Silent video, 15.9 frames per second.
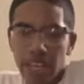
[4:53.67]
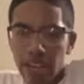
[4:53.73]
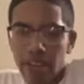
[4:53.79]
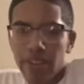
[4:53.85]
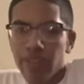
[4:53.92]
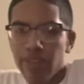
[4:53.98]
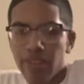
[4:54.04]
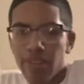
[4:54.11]
I
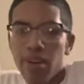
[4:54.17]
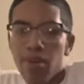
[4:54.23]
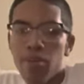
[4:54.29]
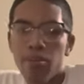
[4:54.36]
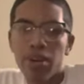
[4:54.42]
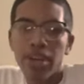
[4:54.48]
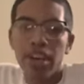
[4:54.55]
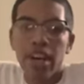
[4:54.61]
have a
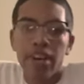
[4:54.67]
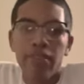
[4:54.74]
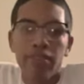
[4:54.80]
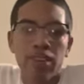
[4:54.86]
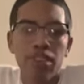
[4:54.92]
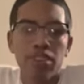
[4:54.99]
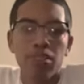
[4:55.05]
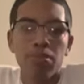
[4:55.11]
pretty high
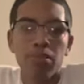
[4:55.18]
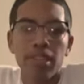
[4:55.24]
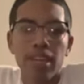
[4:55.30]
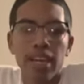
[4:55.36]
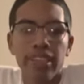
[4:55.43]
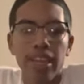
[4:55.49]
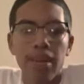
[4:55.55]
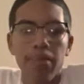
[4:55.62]
vertical, but
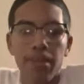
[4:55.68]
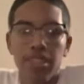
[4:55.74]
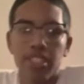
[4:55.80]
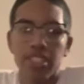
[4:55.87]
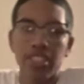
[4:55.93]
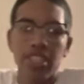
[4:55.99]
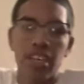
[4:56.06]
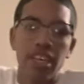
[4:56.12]
not that
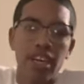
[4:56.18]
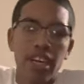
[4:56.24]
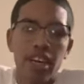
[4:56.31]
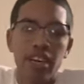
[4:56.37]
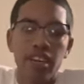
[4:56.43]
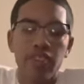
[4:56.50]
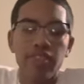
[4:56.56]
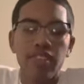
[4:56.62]
much.
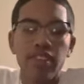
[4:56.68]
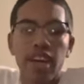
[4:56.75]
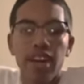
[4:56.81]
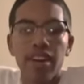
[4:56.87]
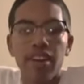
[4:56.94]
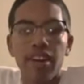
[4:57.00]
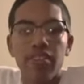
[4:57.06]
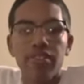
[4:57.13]
Enough, not
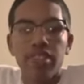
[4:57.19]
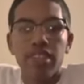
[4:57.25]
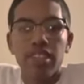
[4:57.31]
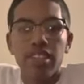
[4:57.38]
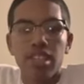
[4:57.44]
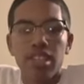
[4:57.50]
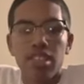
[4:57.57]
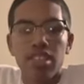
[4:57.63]
enough to
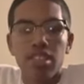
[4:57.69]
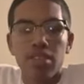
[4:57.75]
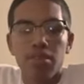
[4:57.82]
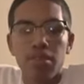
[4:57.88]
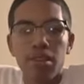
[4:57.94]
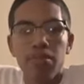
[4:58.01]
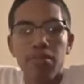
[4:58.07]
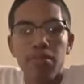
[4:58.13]
touch the
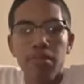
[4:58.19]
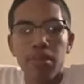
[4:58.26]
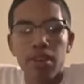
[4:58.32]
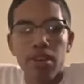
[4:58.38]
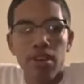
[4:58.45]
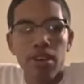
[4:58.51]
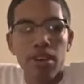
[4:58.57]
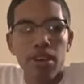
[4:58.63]
rim
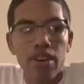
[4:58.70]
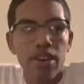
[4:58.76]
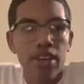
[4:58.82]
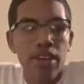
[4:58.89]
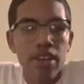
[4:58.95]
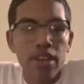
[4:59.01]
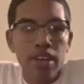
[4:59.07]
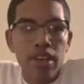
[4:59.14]

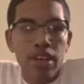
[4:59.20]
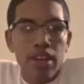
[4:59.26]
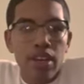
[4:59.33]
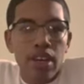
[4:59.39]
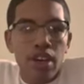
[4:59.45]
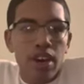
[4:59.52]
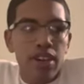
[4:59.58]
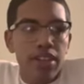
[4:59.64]

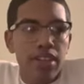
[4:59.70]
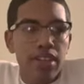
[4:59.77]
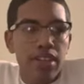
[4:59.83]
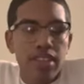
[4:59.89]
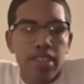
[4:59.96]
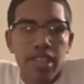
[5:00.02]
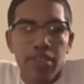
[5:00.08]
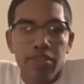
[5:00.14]
uh, on the
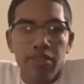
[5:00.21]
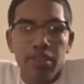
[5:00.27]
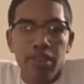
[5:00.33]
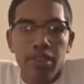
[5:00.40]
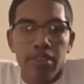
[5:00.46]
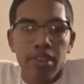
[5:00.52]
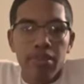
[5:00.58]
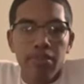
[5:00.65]
10
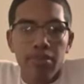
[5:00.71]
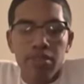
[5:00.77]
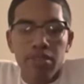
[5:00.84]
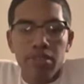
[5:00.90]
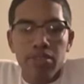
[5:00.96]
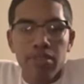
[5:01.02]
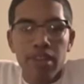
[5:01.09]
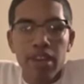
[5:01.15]
foot rims
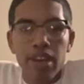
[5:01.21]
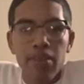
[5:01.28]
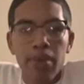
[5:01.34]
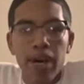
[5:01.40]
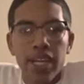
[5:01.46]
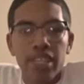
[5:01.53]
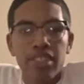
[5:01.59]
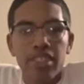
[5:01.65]
right now.
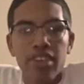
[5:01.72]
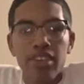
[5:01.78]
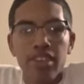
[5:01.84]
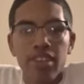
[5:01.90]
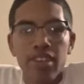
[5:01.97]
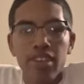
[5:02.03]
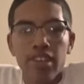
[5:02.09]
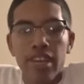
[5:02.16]
But I could dunk
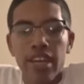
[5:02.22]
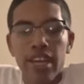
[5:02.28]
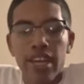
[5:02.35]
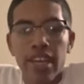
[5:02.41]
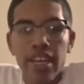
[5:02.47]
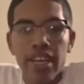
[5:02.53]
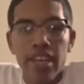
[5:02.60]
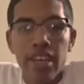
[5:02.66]
it on an
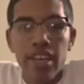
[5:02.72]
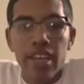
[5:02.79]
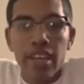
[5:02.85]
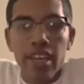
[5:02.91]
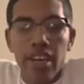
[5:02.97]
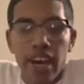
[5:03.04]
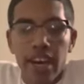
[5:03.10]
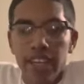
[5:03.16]
eight.
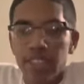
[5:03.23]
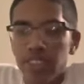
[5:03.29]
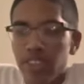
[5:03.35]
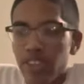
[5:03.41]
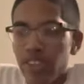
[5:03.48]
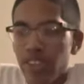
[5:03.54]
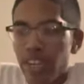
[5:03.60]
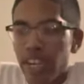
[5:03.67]
I could
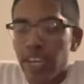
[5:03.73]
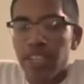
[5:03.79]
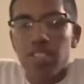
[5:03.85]
dunk on an eight,